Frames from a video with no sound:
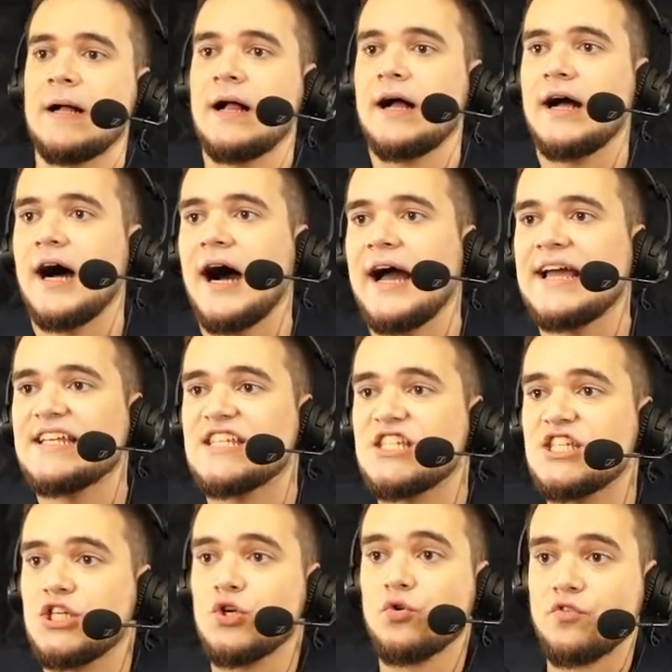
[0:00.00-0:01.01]
uh, it's
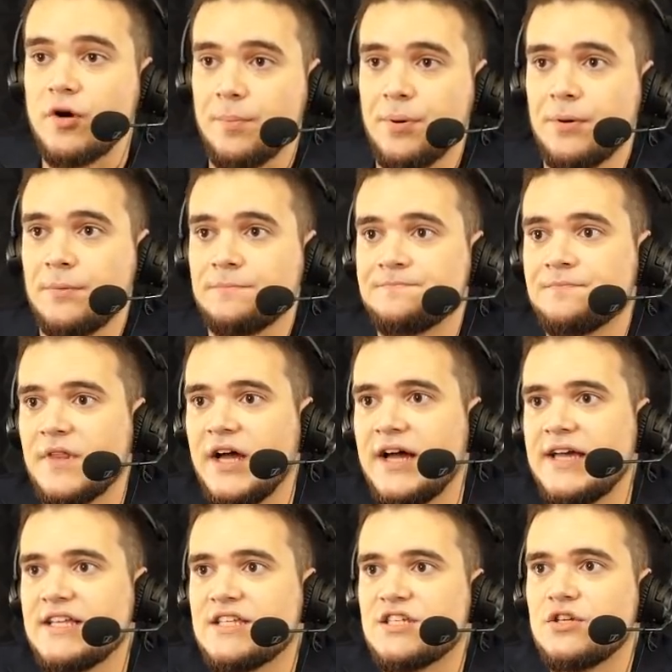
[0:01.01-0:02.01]
Europe. Uh,
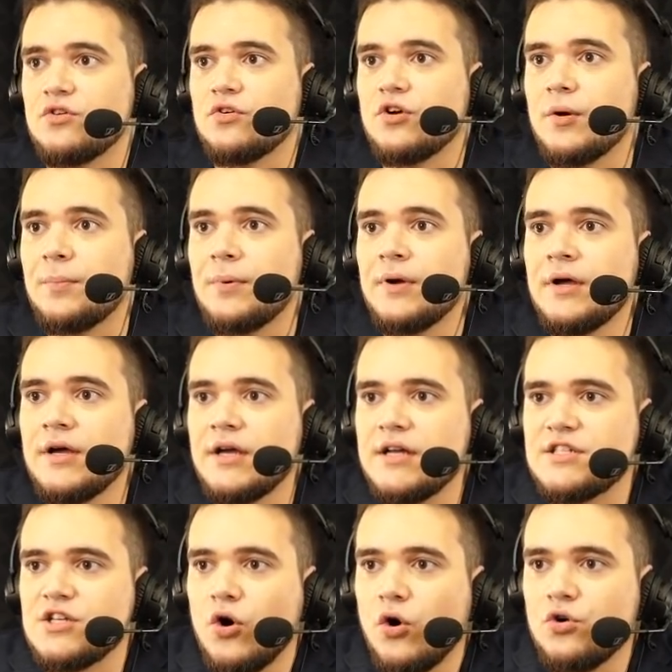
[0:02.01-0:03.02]
it's Europe. It's
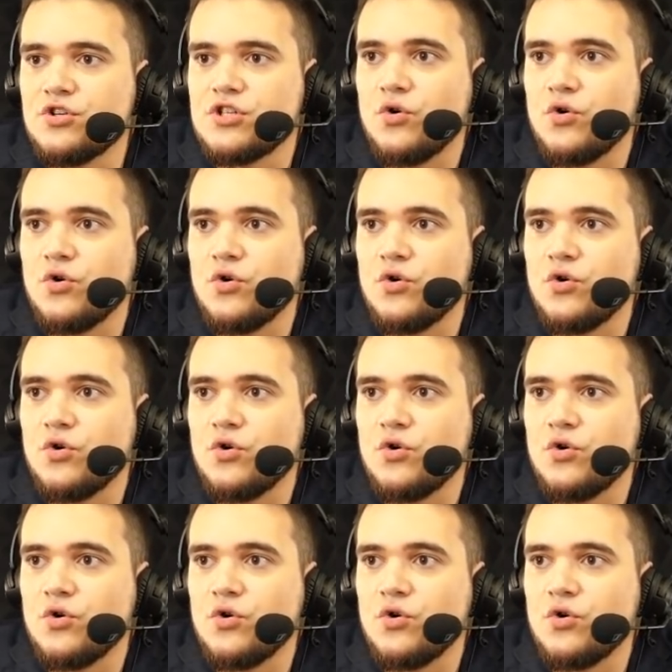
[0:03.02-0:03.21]
also